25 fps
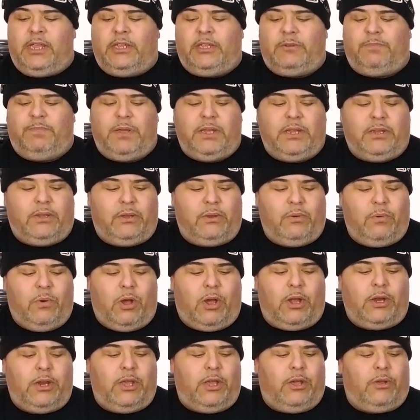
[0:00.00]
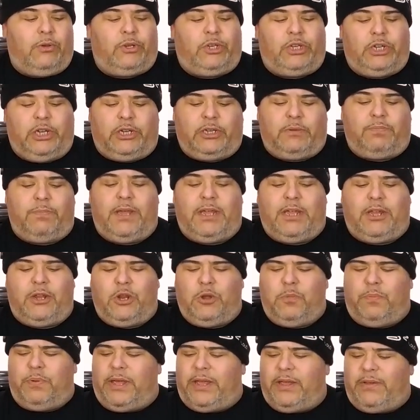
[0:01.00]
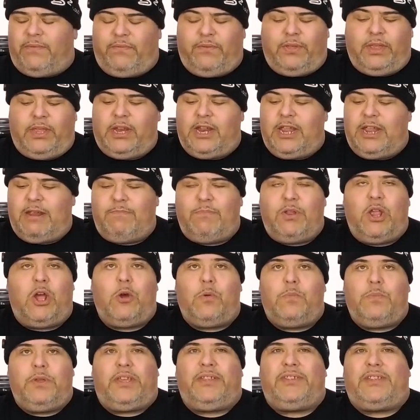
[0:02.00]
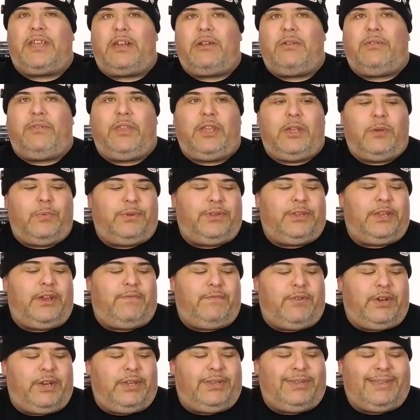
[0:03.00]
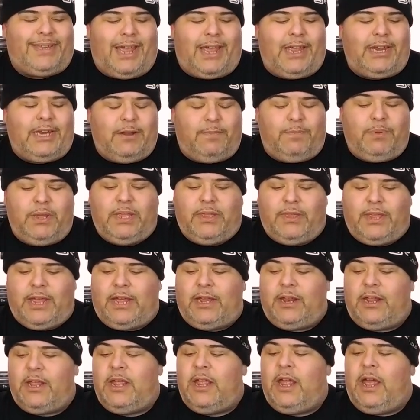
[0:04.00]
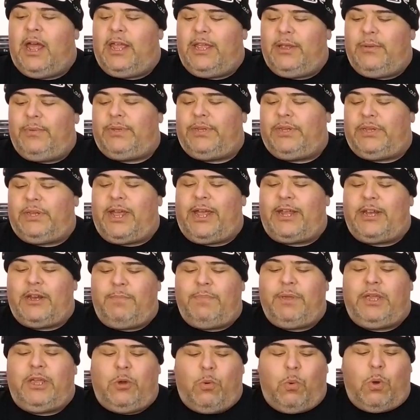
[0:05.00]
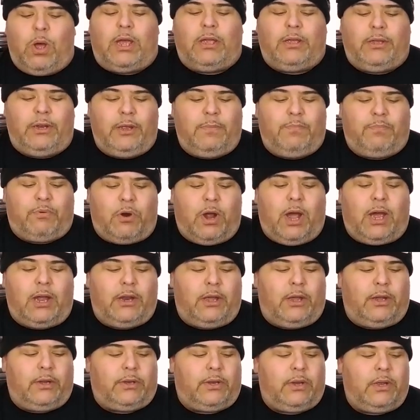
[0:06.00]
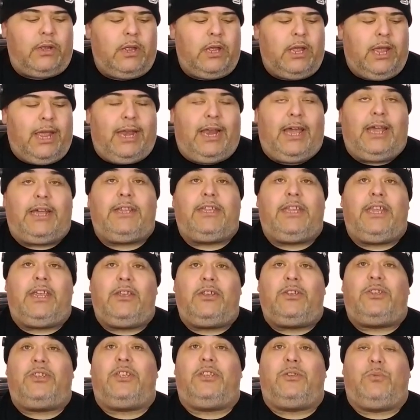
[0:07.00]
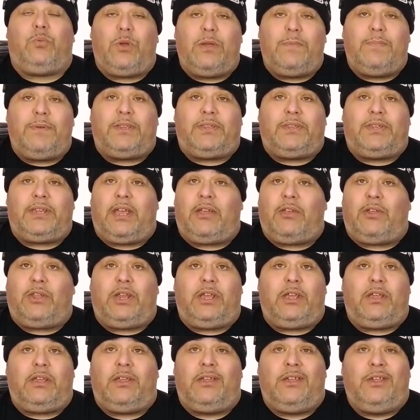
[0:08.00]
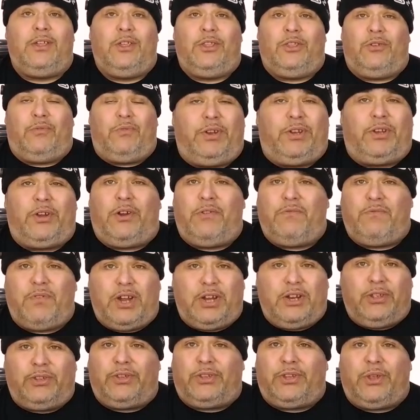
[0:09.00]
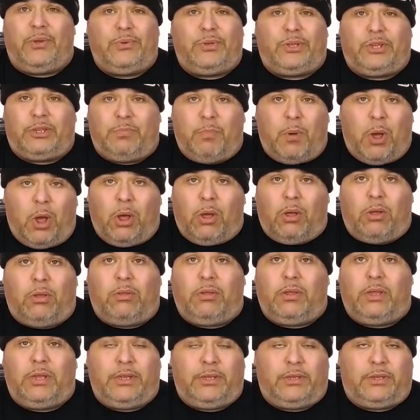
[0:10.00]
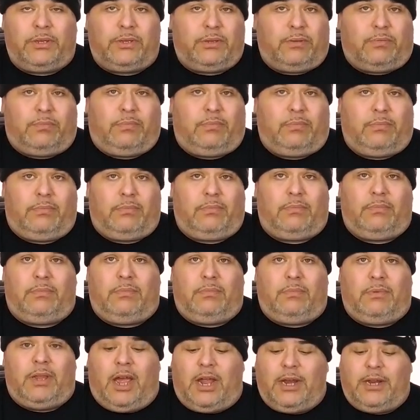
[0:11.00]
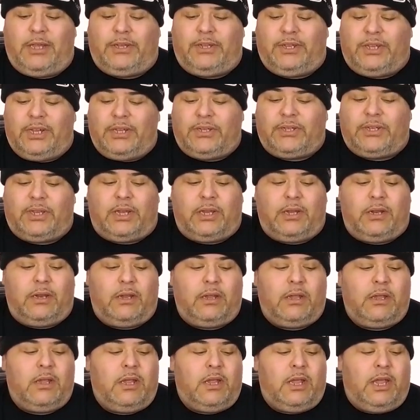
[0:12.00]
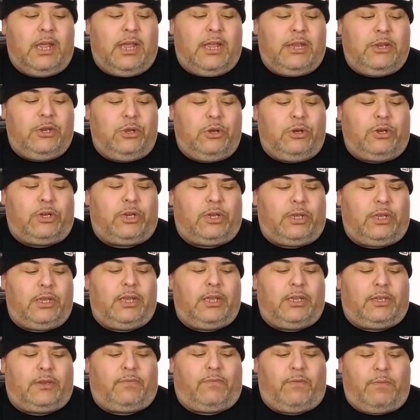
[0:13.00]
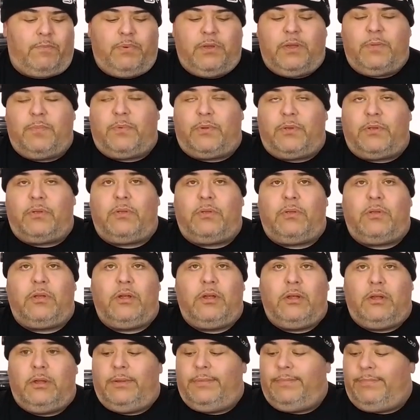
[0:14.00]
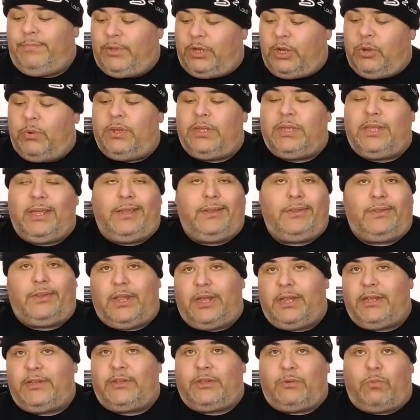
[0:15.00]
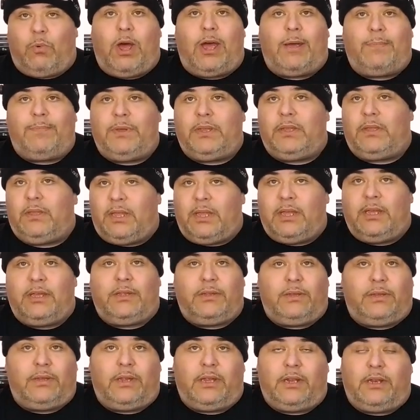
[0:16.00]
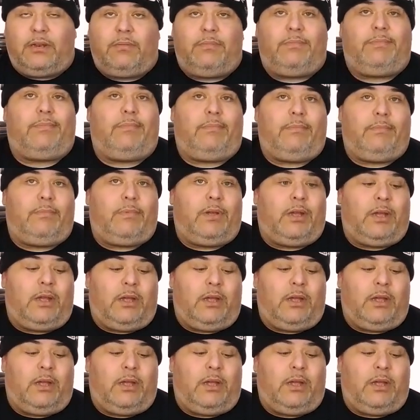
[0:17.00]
Is B2 Audio just making you pay for the name? No, because I don't think it was ever designed to be that. I think it was designed to be quality product. And I can tell you, since we've been selling it, the return rate is so small, it's non-existent. And usually it's from people doing things like swapping things and